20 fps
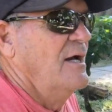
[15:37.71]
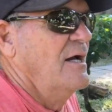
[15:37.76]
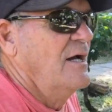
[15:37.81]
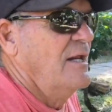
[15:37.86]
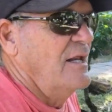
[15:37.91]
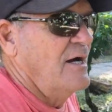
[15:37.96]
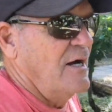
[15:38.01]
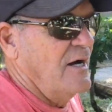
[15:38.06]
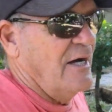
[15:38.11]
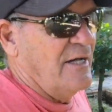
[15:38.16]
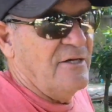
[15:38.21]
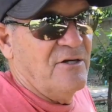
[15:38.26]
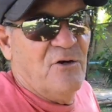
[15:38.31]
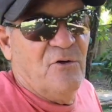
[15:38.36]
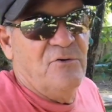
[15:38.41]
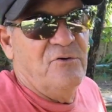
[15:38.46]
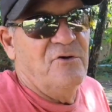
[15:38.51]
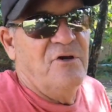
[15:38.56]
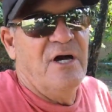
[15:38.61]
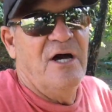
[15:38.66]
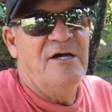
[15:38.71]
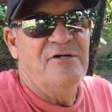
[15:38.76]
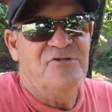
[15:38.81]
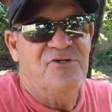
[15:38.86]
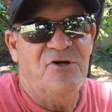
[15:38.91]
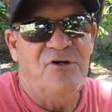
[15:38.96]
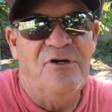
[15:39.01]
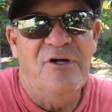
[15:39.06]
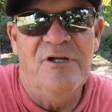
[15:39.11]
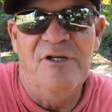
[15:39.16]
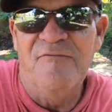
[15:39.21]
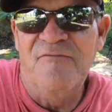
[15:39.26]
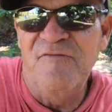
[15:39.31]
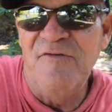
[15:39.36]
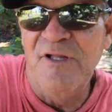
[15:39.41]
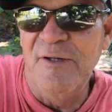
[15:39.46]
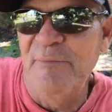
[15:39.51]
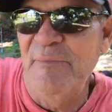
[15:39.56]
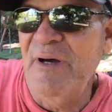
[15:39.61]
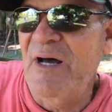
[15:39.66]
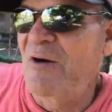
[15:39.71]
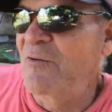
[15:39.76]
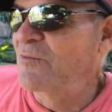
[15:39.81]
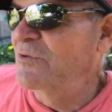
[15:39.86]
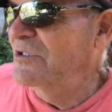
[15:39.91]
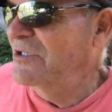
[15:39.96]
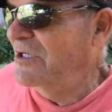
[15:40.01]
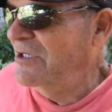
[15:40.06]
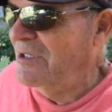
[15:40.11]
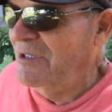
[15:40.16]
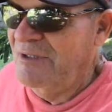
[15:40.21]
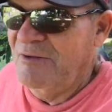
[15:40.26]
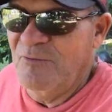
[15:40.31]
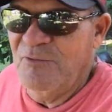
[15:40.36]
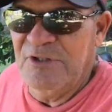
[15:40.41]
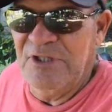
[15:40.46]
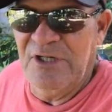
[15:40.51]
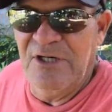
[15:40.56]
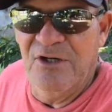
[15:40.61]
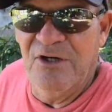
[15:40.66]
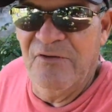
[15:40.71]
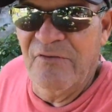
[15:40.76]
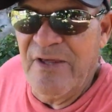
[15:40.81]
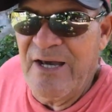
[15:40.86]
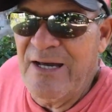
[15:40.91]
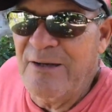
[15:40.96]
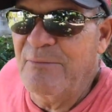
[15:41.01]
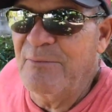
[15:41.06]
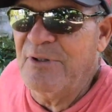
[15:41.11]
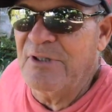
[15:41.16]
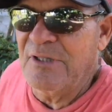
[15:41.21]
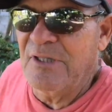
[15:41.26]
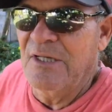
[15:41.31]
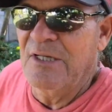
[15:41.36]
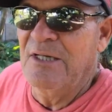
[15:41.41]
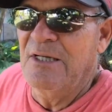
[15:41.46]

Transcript: Now I know you guys are gonna flip out when you hear that, but